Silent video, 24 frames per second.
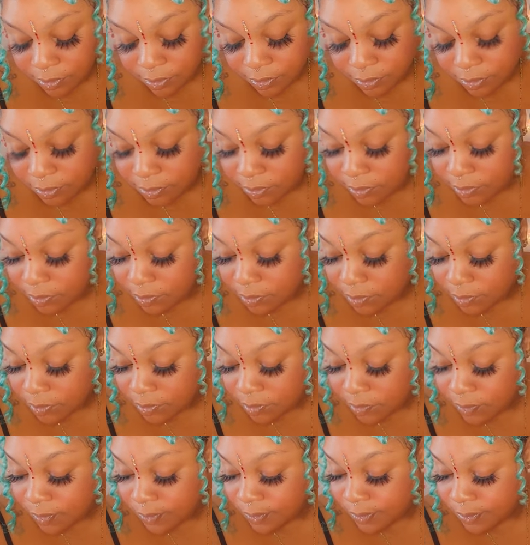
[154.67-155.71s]

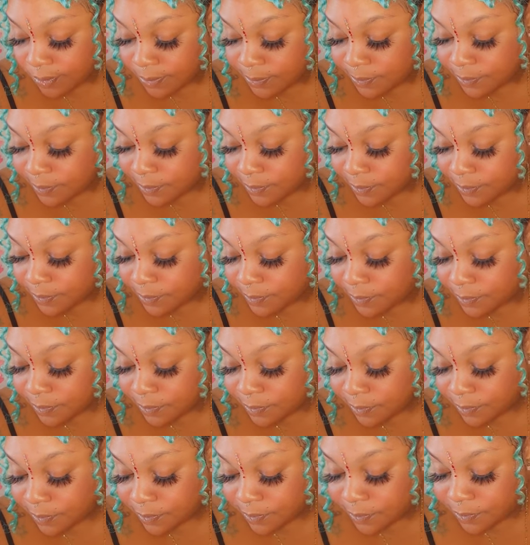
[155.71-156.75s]

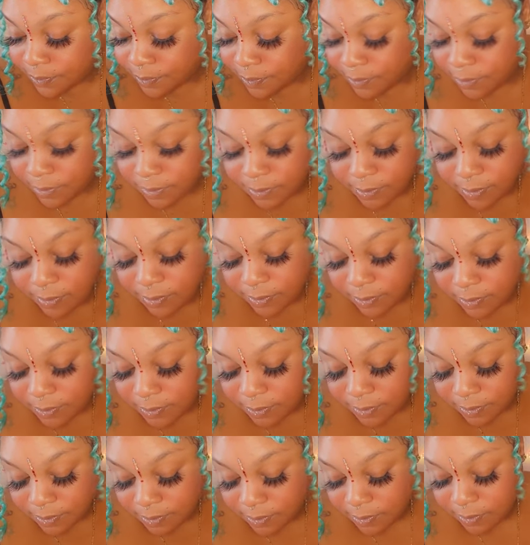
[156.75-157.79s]

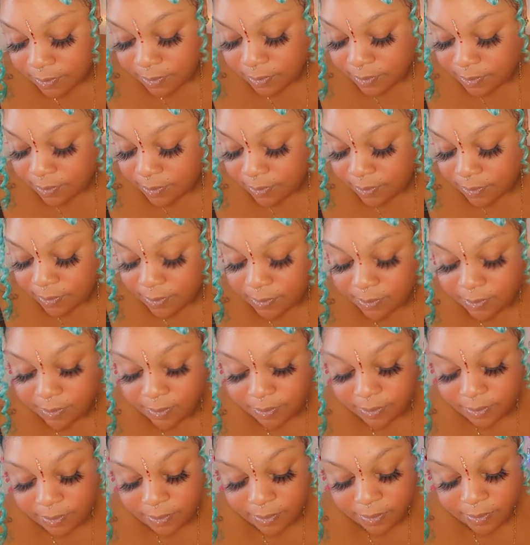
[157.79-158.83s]

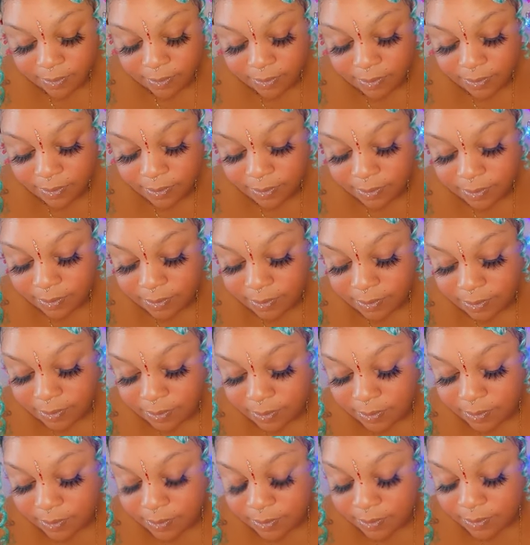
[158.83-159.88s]

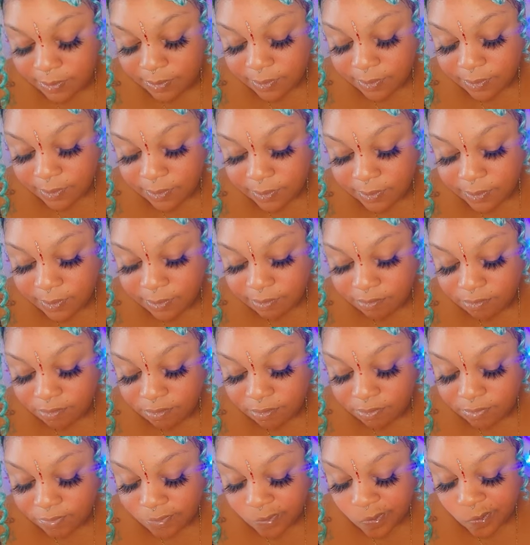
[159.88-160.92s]

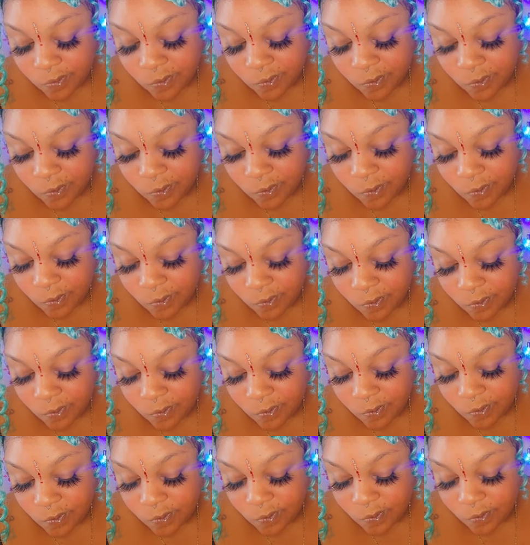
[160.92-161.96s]

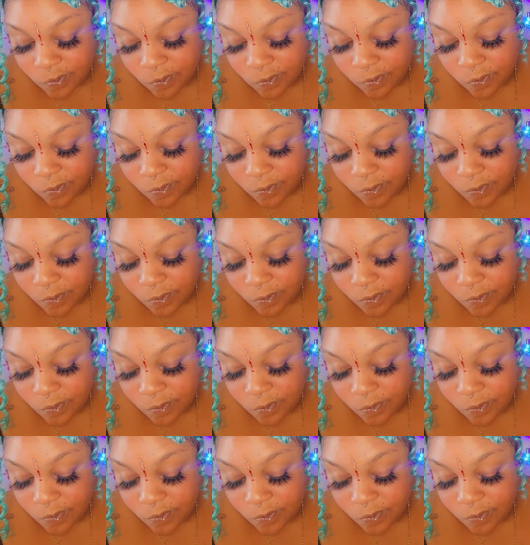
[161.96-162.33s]
No one is speaking in this clip.